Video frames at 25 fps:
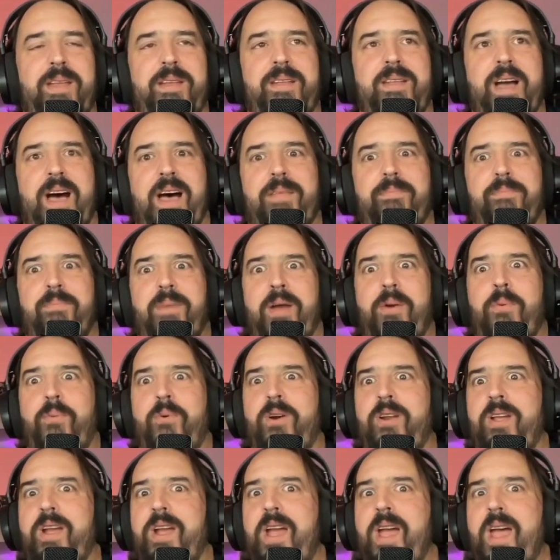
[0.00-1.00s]
at my
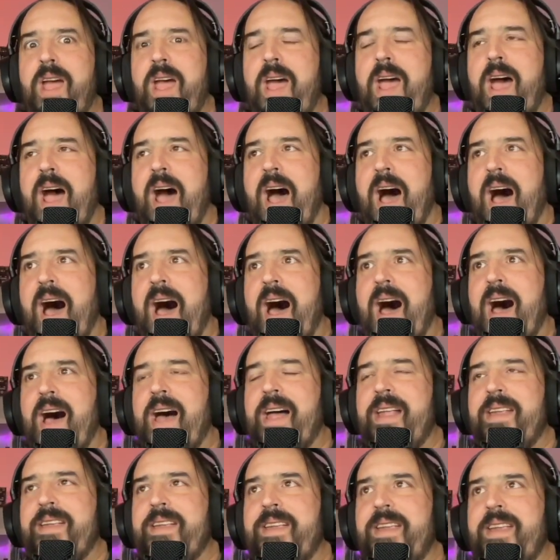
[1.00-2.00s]
work,
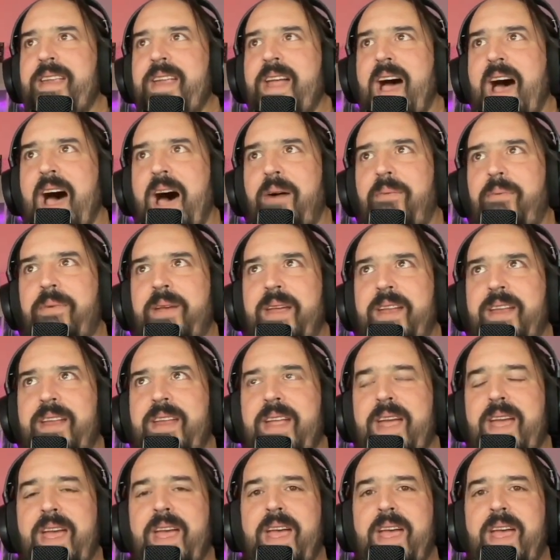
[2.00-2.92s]
and having